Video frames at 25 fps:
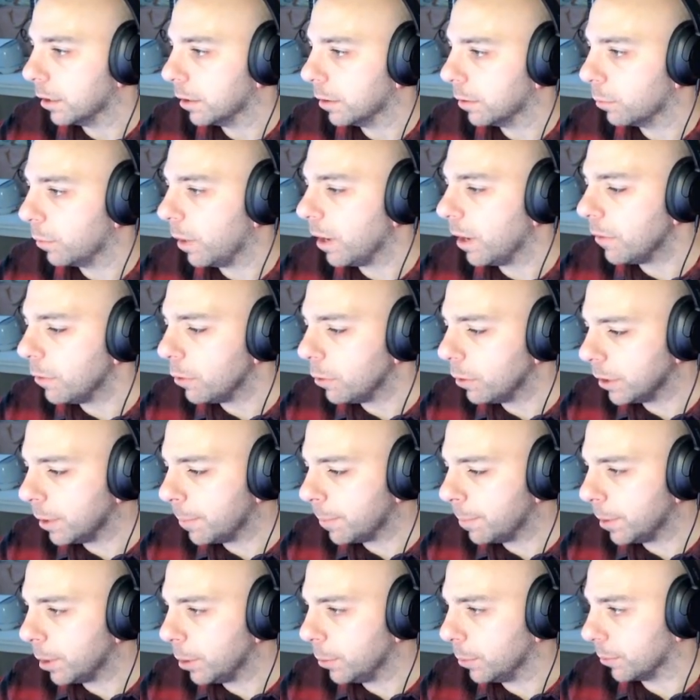Where are all the
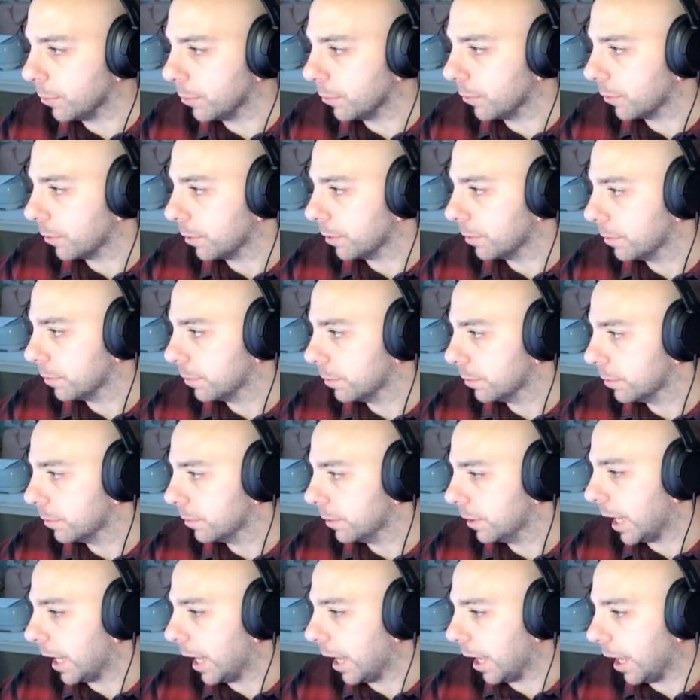balloons
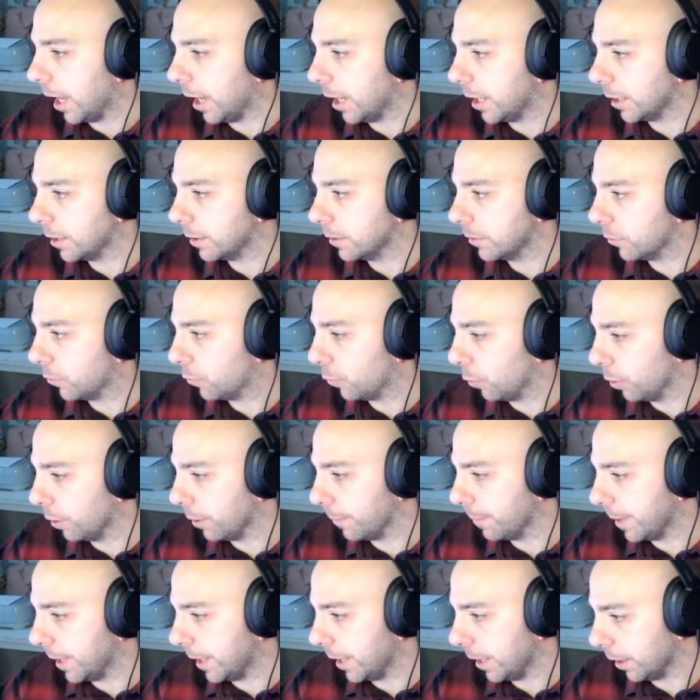that I saw a
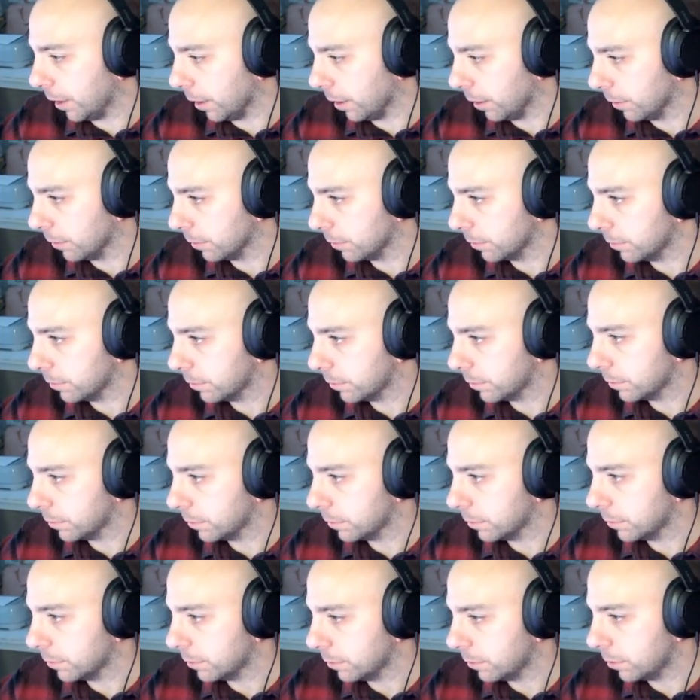minute ago?
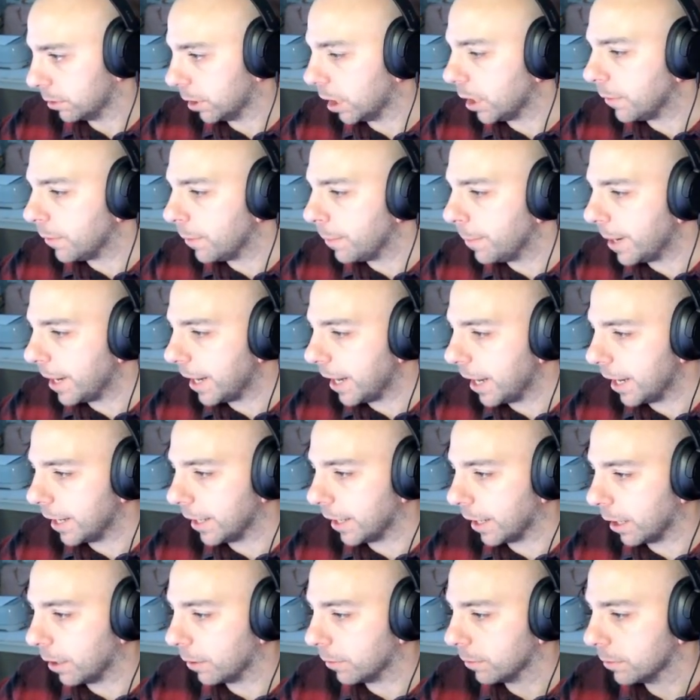None of them are here
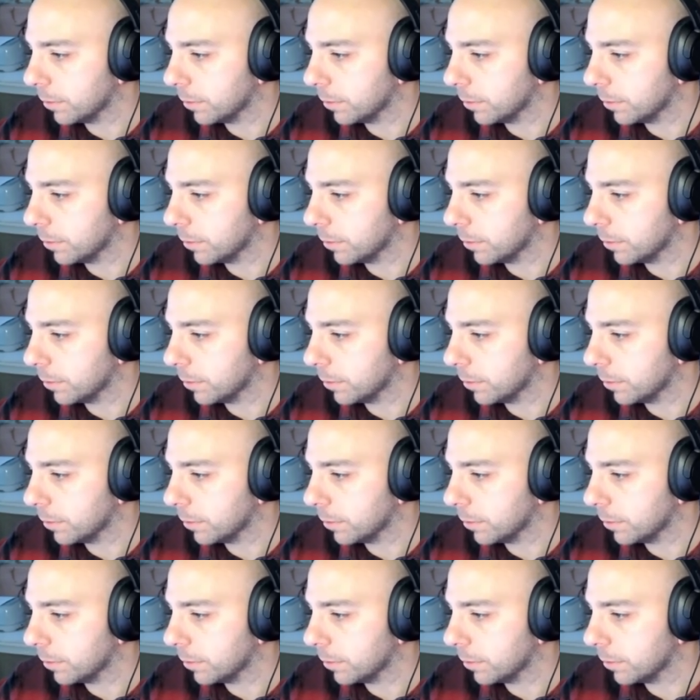now.